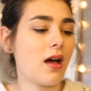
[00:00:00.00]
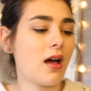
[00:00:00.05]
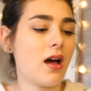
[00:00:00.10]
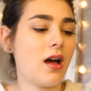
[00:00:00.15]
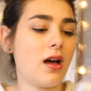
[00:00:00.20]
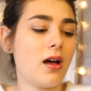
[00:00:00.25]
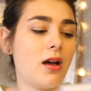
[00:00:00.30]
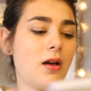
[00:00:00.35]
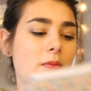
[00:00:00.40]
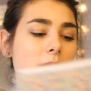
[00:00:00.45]

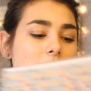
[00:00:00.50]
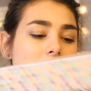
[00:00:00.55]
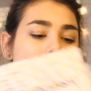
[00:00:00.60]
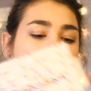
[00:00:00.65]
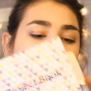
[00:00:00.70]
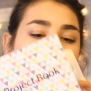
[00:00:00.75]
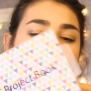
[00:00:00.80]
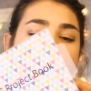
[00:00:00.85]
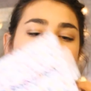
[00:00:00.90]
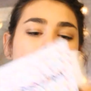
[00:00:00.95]
And
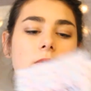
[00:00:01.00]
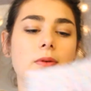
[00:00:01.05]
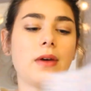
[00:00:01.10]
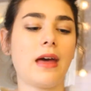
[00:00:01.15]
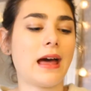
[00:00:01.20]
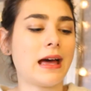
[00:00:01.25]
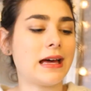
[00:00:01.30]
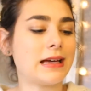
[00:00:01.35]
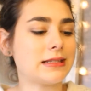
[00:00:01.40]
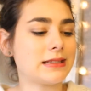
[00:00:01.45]
also it
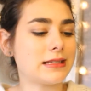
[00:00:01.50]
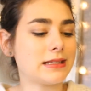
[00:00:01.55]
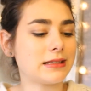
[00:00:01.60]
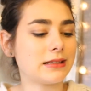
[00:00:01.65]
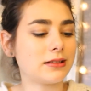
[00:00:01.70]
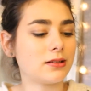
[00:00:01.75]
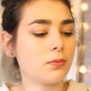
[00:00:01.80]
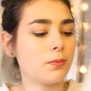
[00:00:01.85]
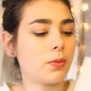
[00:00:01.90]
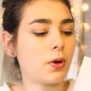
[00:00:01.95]
has these
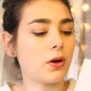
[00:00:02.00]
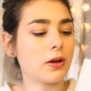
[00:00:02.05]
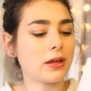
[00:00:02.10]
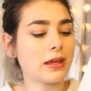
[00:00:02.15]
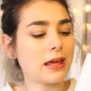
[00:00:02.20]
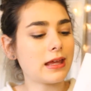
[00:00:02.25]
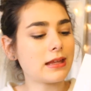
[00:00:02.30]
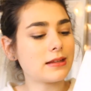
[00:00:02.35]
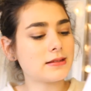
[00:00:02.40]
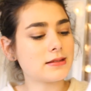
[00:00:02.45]
little
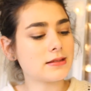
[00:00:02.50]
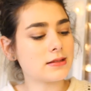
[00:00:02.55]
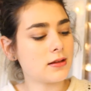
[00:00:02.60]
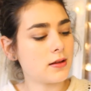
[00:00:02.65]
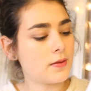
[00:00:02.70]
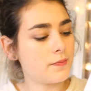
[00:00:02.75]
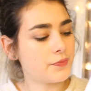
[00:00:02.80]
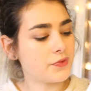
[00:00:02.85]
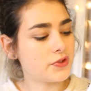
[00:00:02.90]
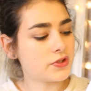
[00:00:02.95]
pockets
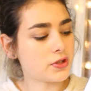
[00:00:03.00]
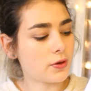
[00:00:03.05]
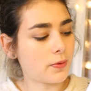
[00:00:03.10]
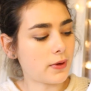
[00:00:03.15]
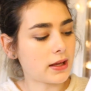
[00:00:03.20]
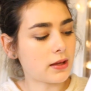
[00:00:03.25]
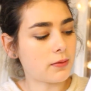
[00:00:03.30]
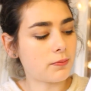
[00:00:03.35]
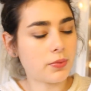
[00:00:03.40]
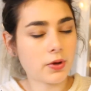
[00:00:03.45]
so
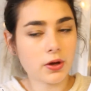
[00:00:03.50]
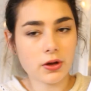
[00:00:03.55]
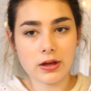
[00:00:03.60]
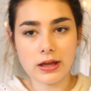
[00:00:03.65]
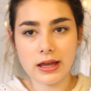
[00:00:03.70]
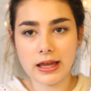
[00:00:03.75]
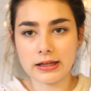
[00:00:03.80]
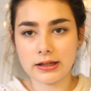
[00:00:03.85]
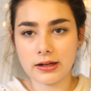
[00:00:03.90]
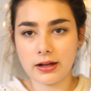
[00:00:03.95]
I can
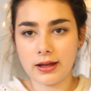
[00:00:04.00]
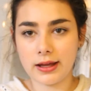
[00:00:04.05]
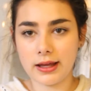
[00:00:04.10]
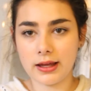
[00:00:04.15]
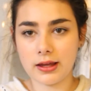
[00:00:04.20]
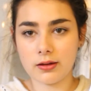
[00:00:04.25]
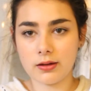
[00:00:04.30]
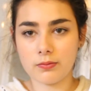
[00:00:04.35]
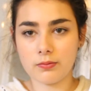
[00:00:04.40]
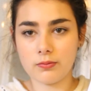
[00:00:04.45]
put in
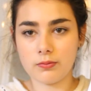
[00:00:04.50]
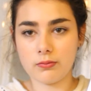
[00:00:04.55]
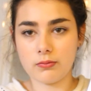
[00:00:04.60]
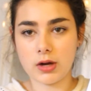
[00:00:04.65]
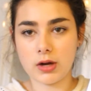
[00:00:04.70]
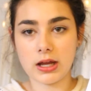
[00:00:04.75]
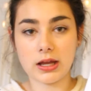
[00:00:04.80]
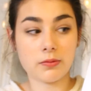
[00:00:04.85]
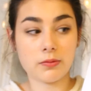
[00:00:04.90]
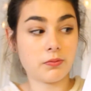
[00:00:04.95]
like,
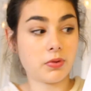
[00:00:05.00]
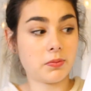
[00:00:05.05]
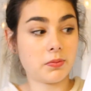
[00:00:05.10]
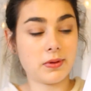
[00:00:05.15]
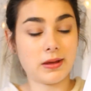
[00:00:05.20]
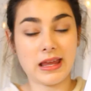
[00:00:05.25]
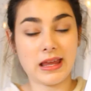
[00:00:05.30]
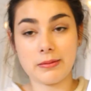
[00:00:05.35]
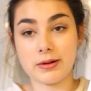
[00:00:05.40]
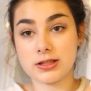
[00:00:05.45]
I can
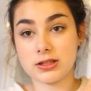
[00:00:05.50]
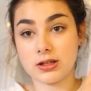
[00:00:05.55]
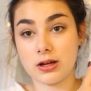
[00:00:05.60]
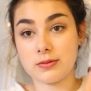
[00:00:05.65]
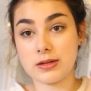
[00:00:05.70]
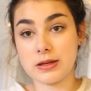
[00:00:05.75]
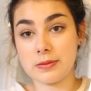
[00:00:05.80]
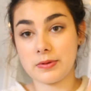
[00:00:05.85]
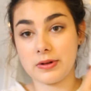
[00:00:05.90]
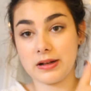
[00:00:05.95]
probably keep my
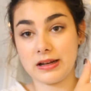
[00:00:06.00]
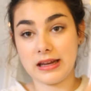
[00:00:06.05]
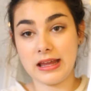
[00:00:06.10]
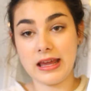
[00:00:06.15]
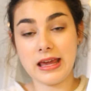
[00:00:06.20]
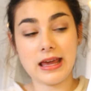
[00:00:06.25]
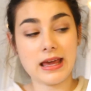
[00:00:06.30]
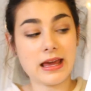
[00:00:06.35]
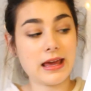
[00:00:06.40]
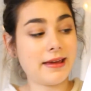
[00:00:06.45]
timetable in
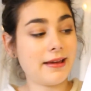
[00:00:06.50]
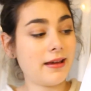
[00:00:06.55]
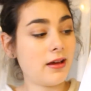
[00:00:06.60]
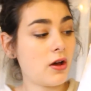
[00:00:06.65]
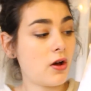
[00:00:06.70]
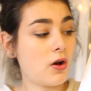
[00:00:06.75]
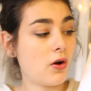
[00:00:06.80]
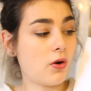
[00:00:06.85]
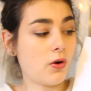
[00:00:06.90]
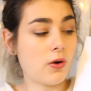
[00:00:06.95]
here
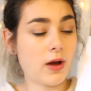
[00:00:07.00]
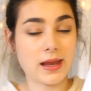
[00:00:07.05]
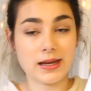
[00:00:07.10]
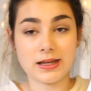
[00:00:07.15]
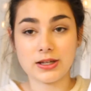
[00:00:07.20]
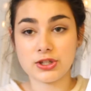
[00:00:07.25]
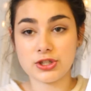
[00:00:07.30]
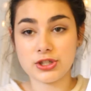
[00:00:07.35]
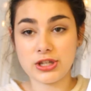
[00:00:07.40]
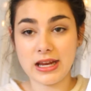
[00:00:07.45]
or
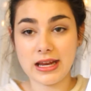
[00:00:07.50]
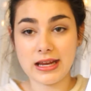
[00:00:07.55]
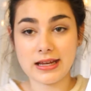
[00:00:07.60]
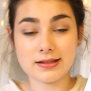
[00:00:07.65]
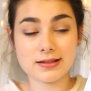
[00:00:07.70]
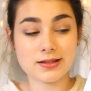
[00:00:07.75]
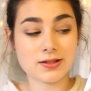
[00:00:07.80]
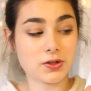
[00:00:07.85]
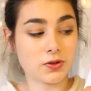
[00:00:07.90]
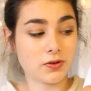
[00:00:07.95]
any
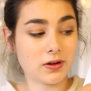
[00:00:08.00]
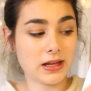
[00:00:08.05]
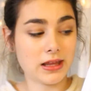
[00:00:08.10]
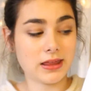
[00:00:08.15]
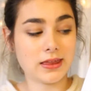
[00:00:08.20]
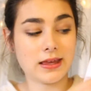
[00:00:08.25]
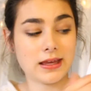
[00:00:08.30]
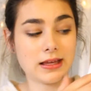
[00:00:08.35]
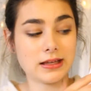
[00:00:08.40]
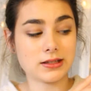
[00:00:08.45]
sheets or
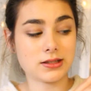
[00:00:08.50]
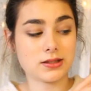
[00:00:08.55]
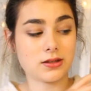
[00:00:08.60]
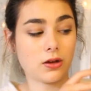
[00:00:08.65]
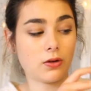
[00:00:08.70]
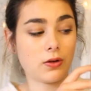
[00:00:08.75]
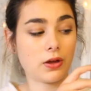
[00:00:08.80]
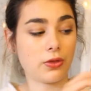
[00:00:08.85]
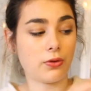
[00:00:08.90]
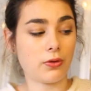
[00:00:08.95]
anything, so
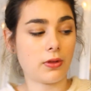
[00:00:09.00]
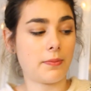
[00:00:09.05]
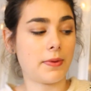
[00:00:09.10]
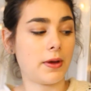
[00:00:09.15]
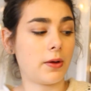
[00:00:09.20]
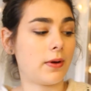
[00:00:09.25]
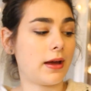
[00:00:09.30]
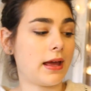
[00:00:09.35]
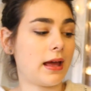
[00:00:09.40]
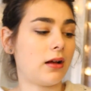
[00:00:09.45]
I thought it'd be
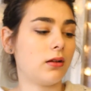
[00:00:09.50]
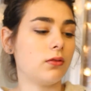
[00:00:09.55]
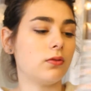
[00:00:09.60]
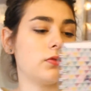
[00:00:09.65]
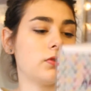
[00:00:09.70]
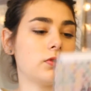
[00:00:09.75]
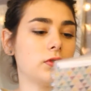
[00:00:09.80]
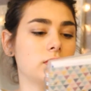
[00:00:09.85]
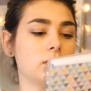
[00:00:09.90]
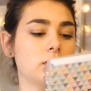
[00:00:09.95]
quite
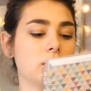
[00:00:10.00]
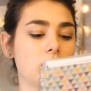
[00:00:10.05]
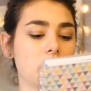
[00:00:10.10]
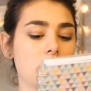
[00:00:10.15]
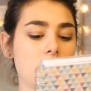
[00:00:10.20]
helpful.